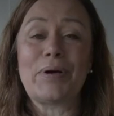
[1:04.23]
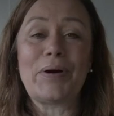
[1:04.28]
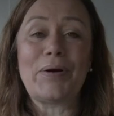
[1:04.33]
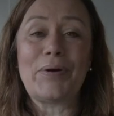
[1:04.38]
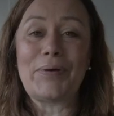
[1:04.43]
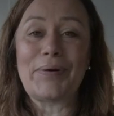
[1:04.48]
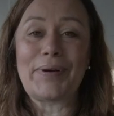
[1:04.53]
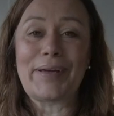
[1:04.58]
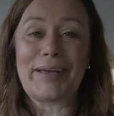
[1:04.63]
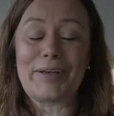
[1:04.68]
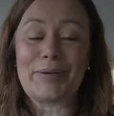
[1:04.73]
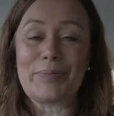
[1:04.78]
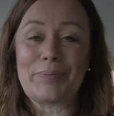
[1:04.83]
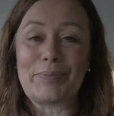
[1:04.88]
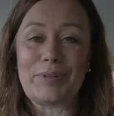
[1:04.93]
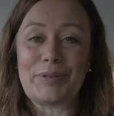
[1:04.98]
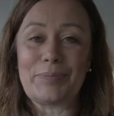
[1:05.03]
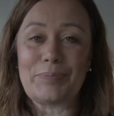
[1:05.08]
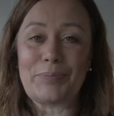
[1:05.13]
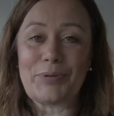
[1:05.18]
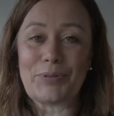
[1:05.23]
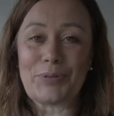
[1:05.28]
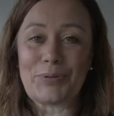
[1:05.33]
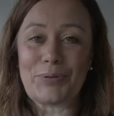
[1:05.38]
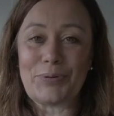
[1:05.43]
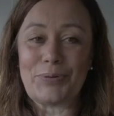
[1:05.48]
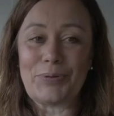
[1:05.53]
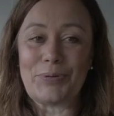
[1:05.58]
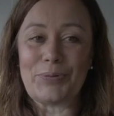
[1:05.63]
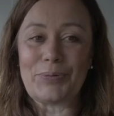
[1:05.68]
park up in
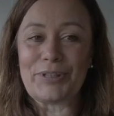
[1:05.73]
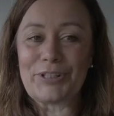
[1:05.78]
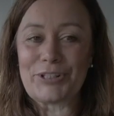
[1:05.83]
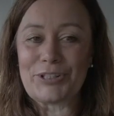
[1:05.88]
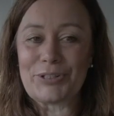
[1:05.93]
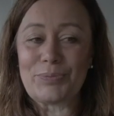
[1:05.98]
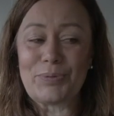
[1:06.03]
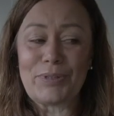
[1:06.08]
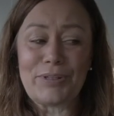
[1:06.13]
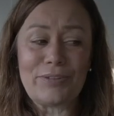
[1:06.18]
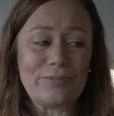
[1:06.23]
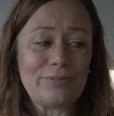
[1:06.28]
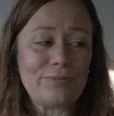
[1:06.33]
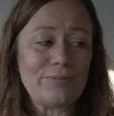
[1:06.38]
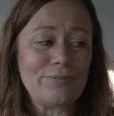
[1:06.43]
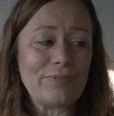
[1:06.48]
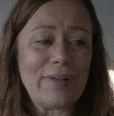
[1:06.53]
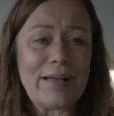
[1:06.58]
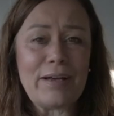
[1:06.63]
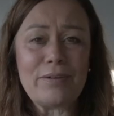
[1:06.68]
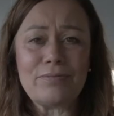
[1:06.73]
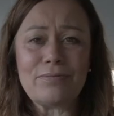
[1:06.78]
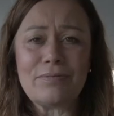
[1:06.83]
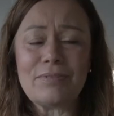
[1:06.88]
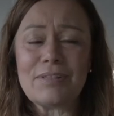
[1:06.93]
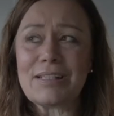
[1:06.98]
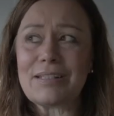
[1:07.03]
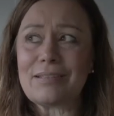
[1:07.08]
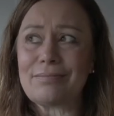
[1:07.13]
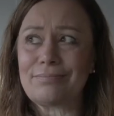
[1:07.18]
Puthcawl, which we've
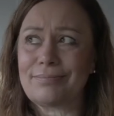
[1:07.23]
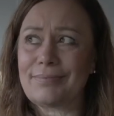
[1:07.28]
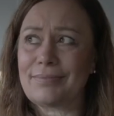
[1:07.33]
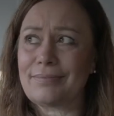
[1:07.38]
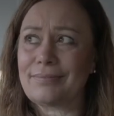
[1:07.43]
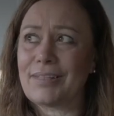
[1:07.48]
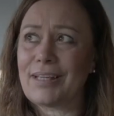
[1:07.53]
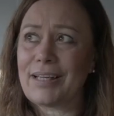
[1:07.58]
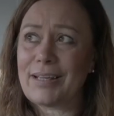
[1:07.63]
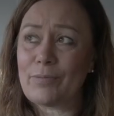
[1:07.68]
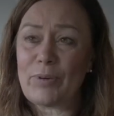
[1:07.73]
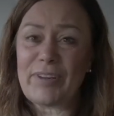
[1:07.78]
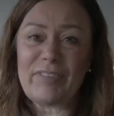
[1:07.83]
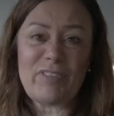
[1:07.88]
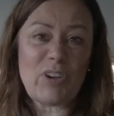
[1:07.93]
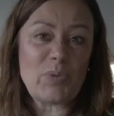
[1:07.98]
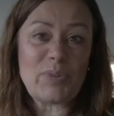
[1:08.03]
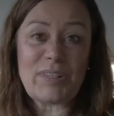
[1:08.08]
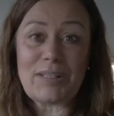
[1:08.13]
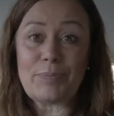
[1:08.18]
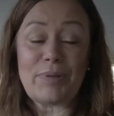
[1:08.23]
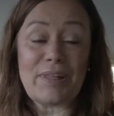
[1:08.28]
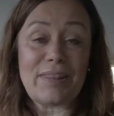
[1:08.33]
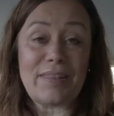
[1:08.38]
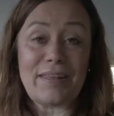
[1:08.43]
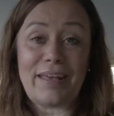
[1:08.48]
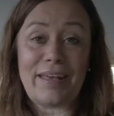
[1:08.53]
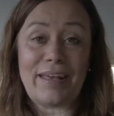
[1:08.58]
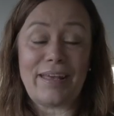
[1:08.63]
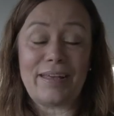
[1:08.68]
known it's been
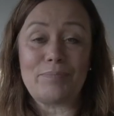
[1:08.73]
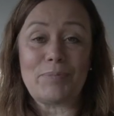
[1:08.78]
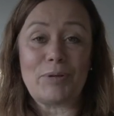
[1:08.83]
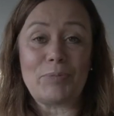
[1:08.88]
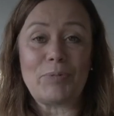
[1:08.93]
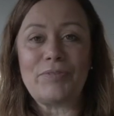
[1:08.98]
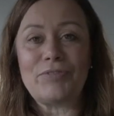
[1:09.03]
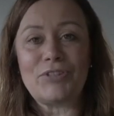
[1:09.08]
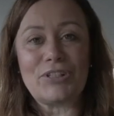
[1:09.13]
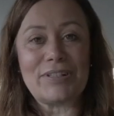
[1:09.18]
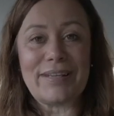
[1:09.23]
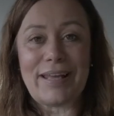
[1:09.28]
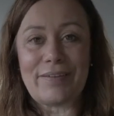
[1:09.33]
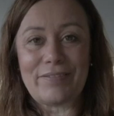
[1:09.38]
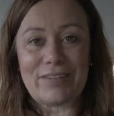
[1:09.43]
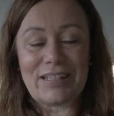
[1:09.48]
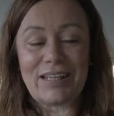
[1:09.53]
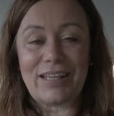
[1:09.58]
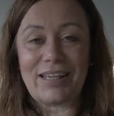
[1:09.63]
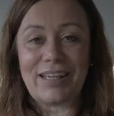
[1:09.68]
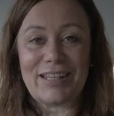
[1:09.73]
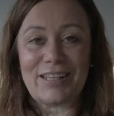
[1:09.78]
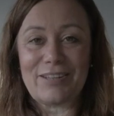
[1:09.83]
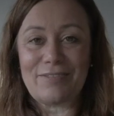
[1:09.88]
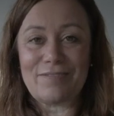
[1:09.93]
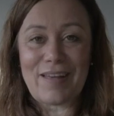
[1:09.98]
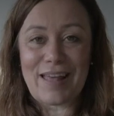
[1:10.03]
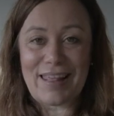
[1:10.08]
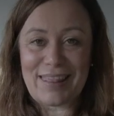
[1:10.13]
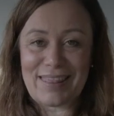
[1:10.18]
there, but we've just never taken the
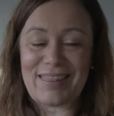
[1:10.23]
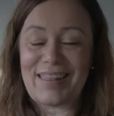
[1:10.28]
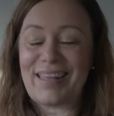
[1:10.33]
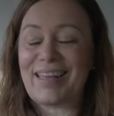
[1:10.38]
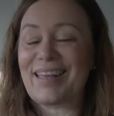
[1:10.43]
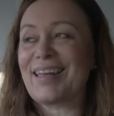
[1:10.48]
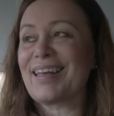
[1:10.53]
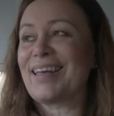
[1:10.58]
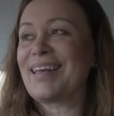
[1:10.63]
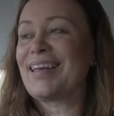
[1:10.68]
van there.